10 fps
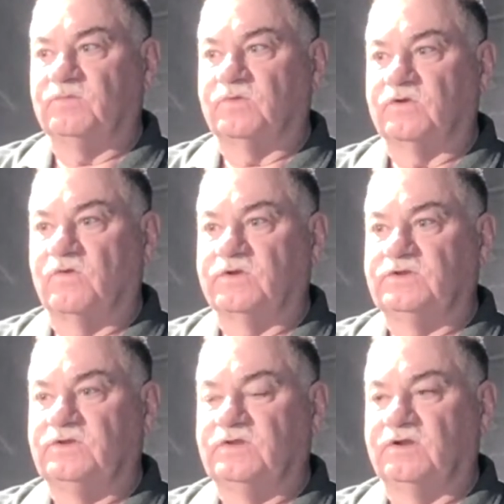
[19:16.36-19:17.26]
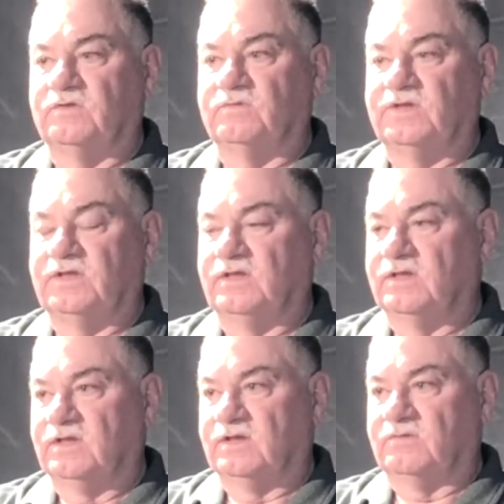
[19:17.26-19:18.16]
We're going, you know,
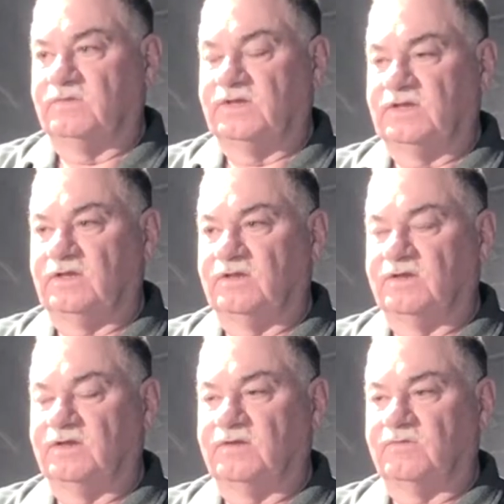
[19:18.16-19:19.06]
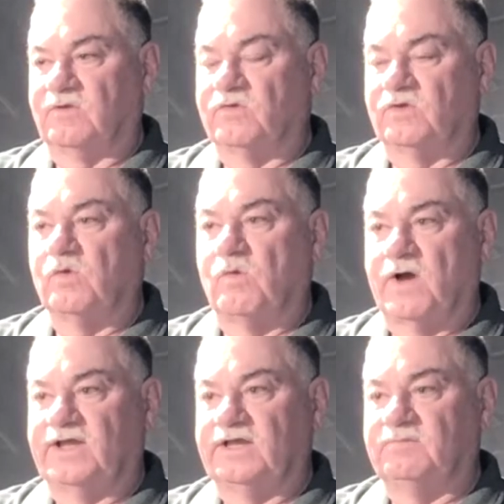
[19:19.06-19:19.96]
we're going to
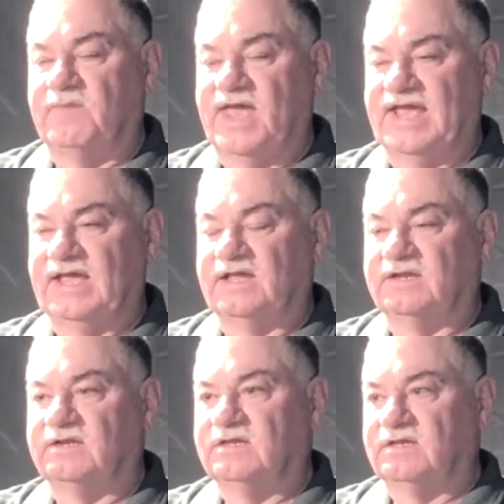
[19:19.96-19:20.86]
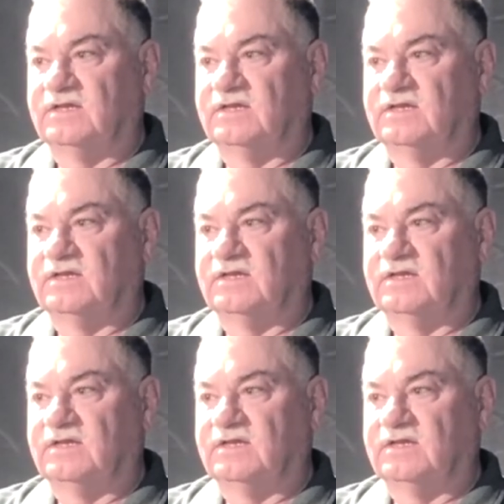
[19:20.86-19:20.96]
Hawaii in May, and